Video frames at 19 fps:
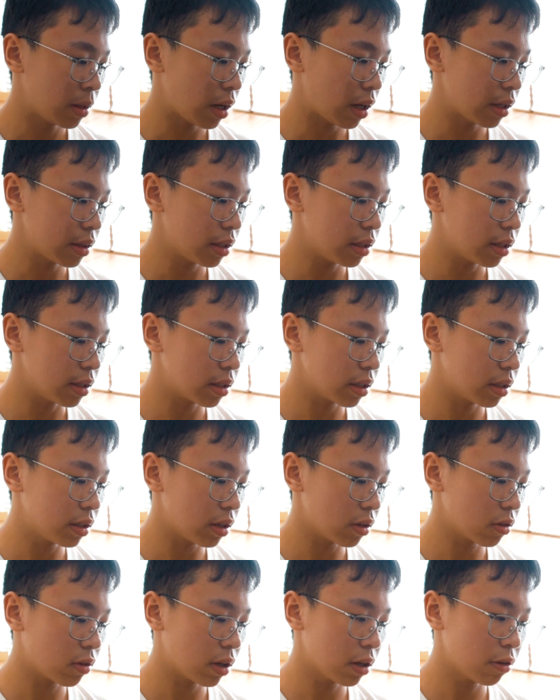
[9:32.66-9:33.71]
I think they turned
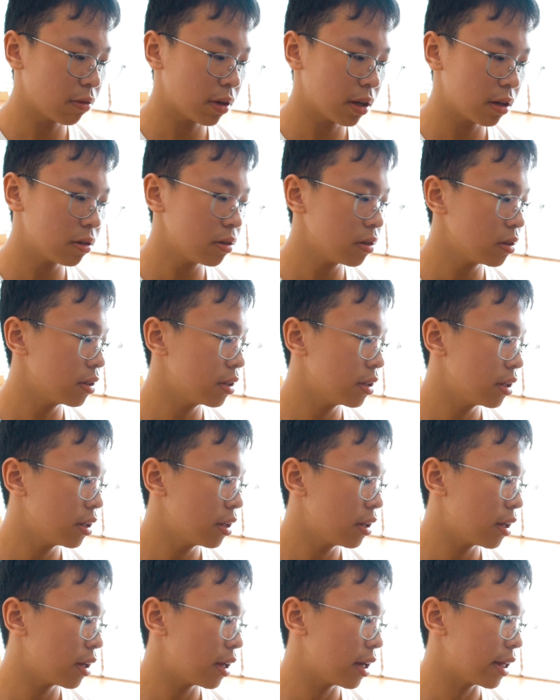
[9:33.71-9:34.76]
out quite well.
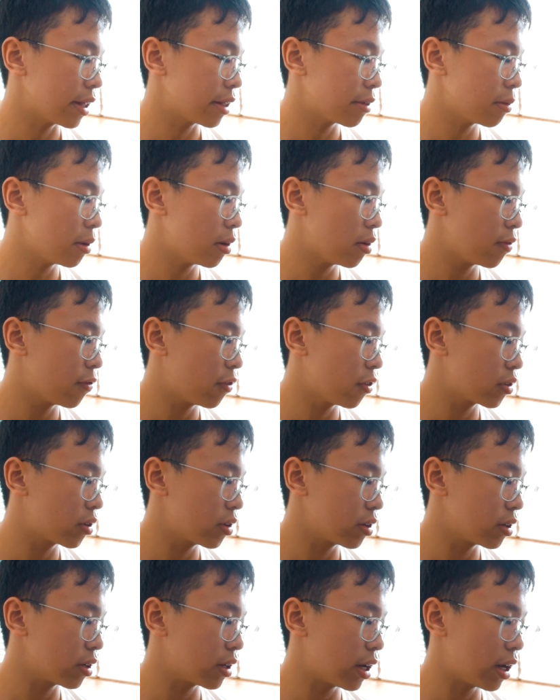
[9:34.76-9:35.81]
As well for
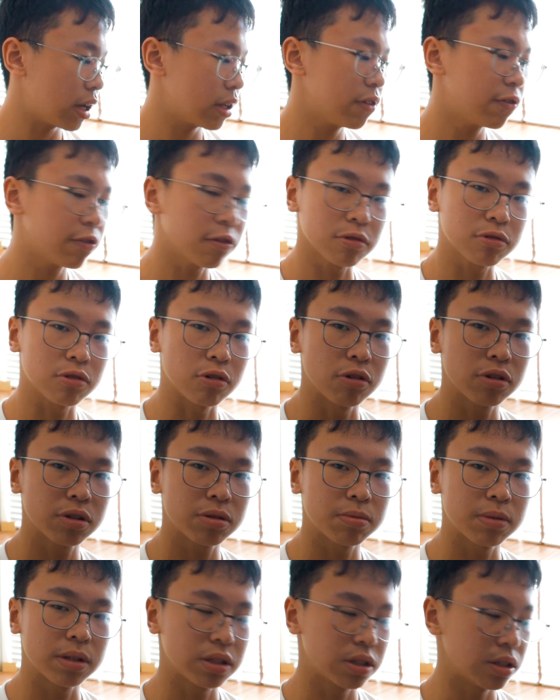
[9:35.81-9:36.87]
the other
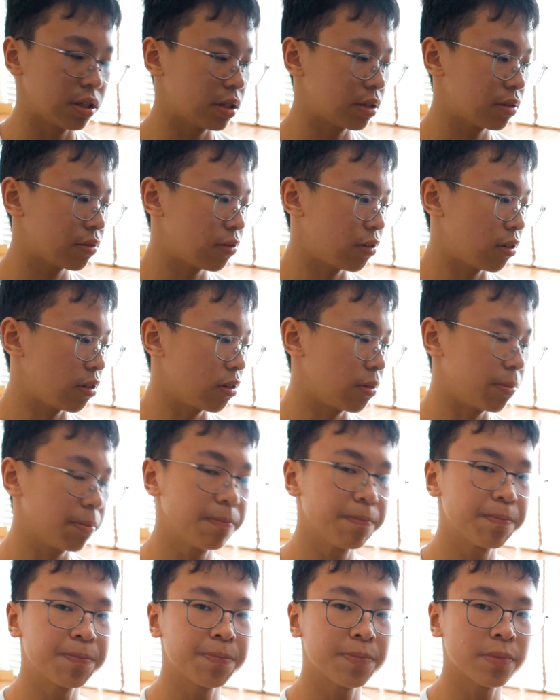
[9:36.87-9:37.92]
photos, which is from
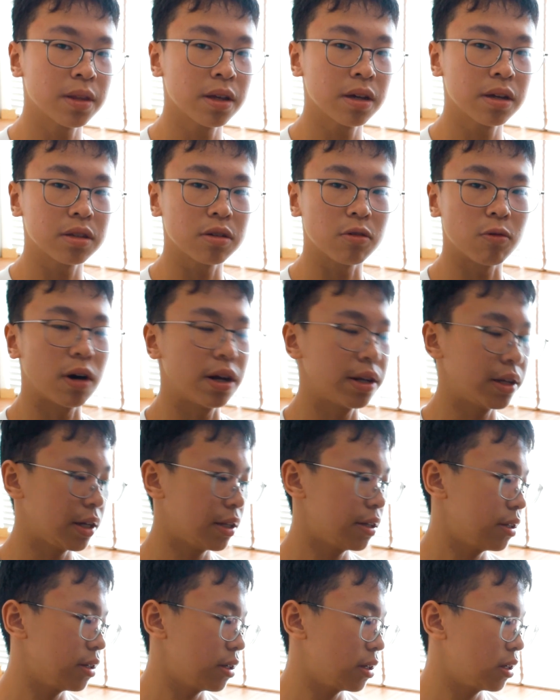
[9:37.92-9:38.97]
the one
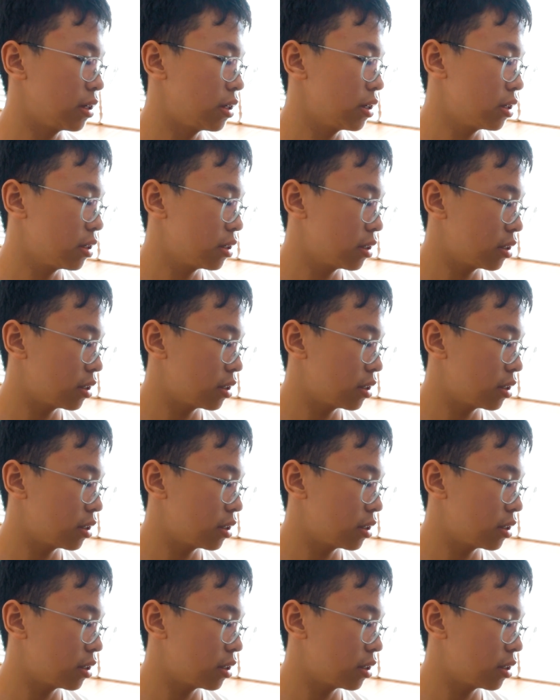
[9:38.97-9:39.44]
at the